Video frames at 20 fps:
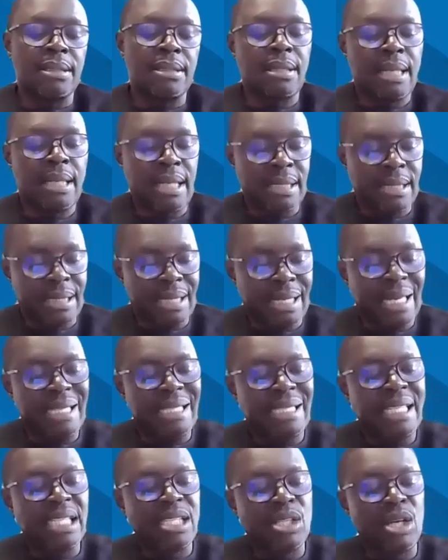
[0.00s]
has
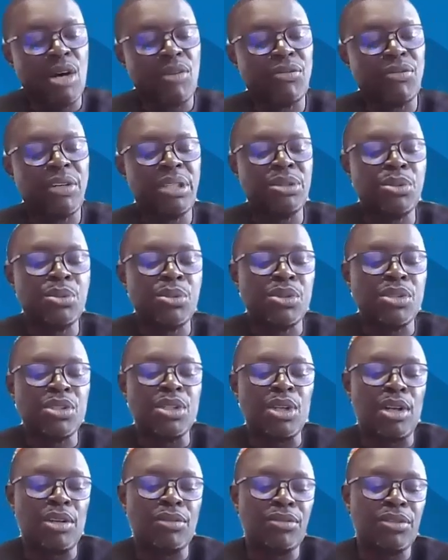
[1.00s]
cases of
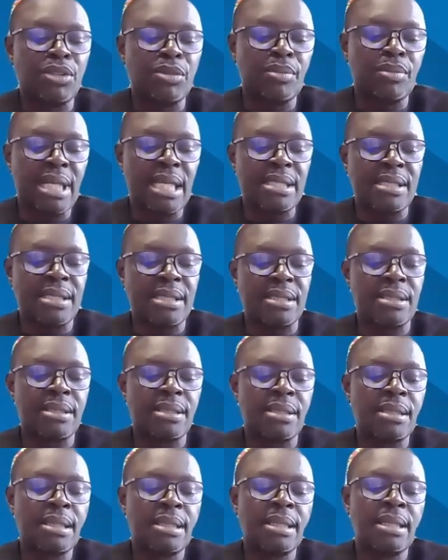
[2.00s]
unresolved
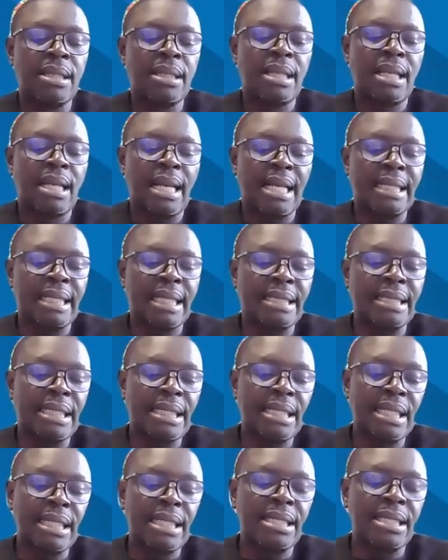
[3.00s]
reprisals
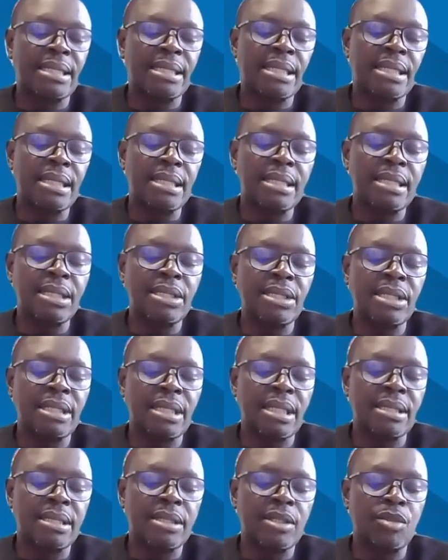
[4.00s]
highlighted in the Secretary
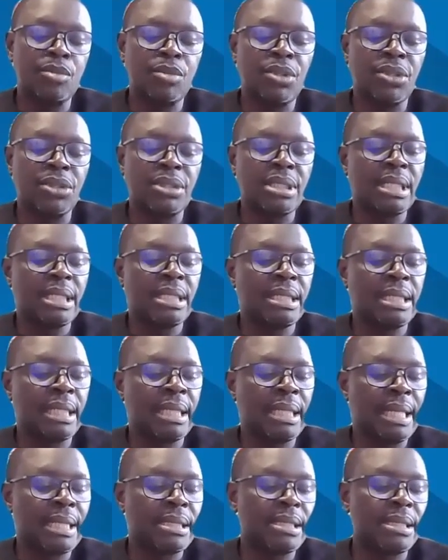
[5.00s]
General's report in the
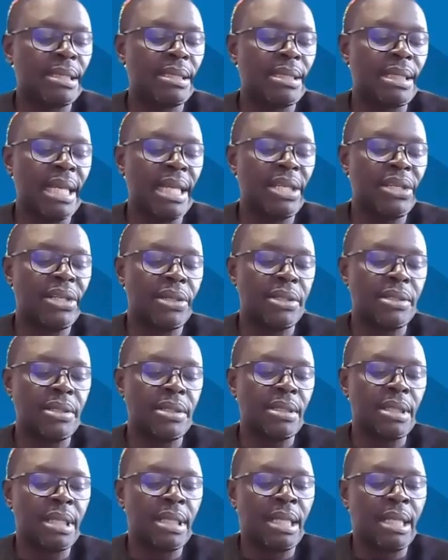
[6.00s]
last 10
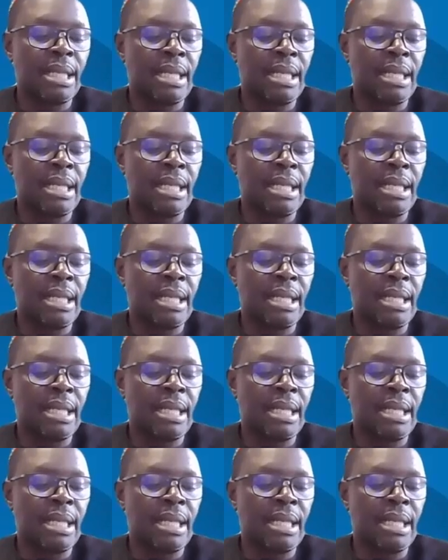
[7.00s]
years,